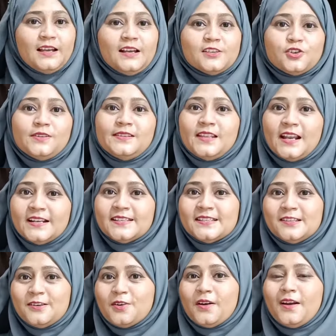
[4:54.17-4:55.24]
So let's
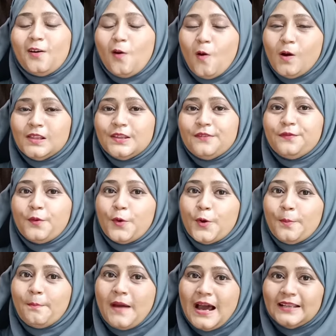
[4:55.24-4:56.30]
look all the 4
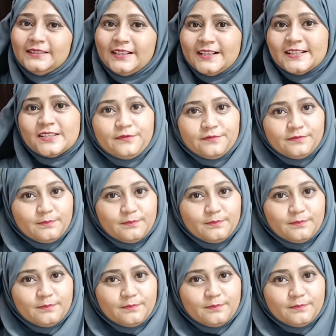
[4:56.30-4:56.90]
methods.